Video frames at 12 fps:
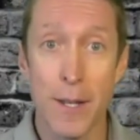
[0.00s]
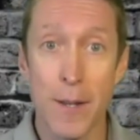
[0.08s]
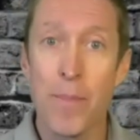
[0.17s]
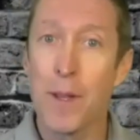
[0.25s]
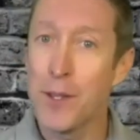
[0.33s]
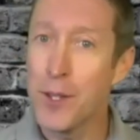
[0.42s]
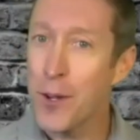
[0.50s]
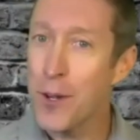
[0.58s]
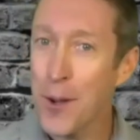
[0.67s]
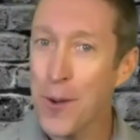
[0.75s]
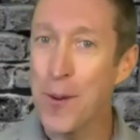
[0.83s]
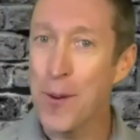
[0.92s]
Do you
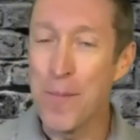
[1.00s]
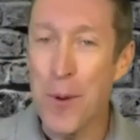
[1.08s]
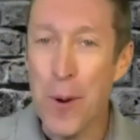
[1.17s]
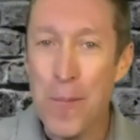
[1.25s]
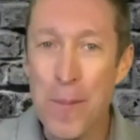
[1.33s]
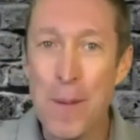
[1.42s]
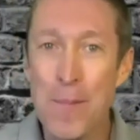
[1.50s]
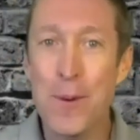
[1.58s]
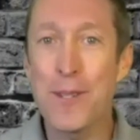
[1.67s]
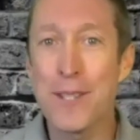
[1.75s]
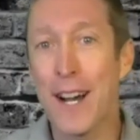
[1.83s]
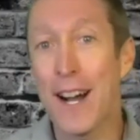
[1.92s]
know that more people
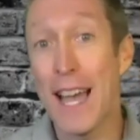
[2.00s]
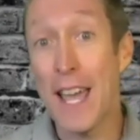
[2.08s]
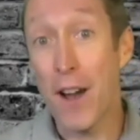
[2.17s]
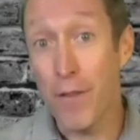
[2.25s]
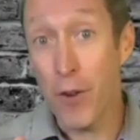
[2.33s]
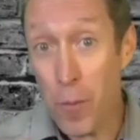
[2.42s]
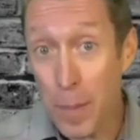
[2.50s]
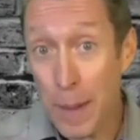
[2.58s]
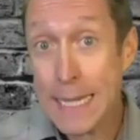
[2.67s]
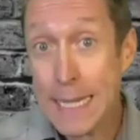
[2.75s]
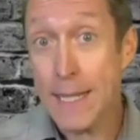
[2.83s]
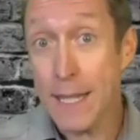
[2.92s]
die of
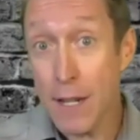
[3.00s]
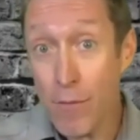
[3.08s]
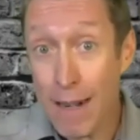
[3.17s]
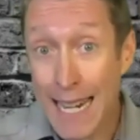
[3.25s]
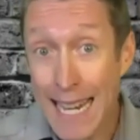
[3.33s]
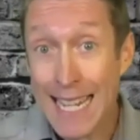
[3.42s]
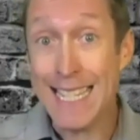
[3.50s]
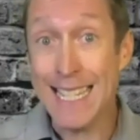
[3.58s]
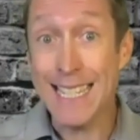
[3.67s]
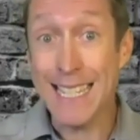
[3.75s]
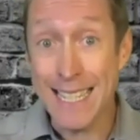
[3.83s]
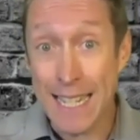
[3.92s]
obesity-related
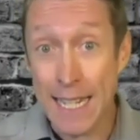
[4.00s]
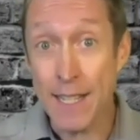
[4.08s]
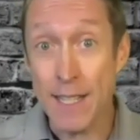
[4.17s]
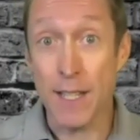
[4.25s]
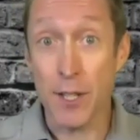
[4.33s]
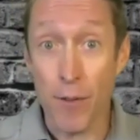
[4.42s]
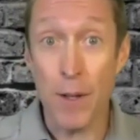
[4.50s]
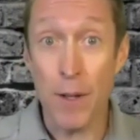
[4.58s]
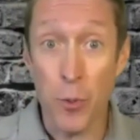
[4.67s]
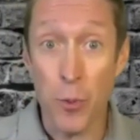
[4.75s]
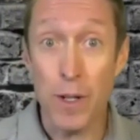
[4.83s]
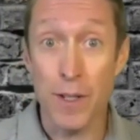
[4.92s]
diseases around the
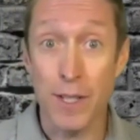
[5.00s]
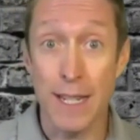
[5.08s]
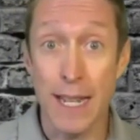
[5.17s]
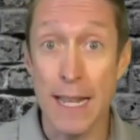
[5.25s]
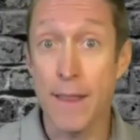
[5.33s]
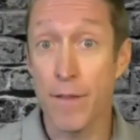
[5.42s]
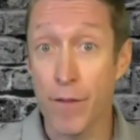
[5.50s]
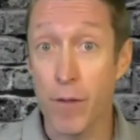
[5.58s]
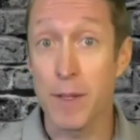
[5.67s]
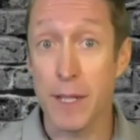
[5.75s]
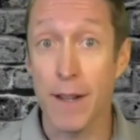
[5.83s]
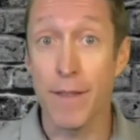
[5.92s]
world today than from
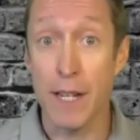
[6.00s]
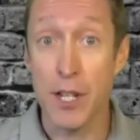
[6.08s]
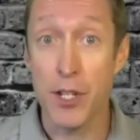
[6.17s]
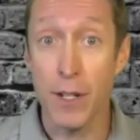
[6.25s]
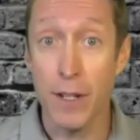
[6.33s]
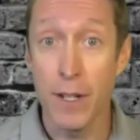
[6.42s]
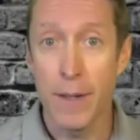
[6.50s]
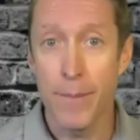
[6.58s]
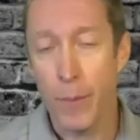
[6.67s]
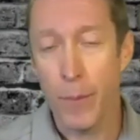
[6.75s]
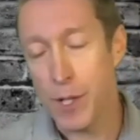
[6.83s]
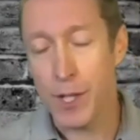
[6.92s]
starvation,
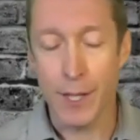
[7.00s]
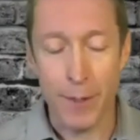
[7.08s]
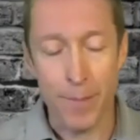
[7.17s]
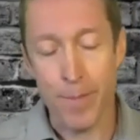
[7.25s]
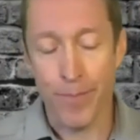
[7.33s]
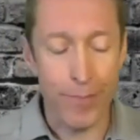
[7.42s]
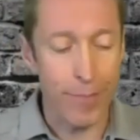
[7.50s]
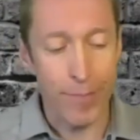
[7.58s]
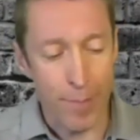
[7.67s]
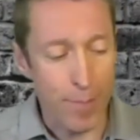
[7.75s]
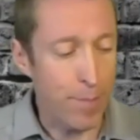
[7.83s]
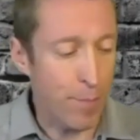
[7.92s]
which is
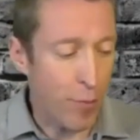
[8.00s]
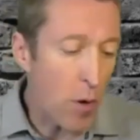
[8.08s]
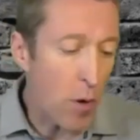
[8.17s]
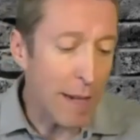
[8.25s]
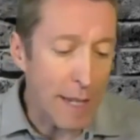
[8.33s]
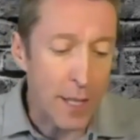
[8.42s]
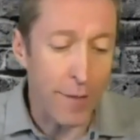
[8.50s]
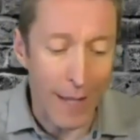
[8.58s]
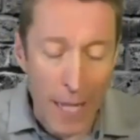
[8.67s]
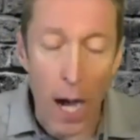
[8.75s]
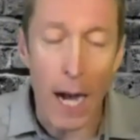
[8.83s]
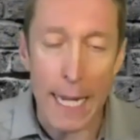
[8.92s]
progress of a
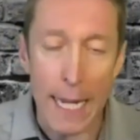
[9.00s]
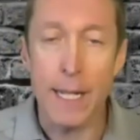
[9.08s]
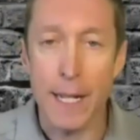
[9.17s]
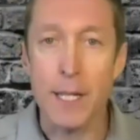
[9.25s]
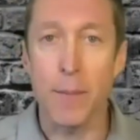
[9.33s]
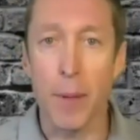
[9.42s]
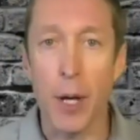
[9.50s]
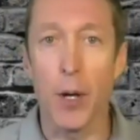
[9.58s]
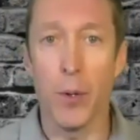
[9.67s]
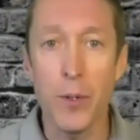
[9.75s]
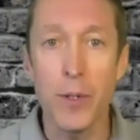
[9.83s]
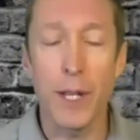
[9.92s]
kind, I suppose.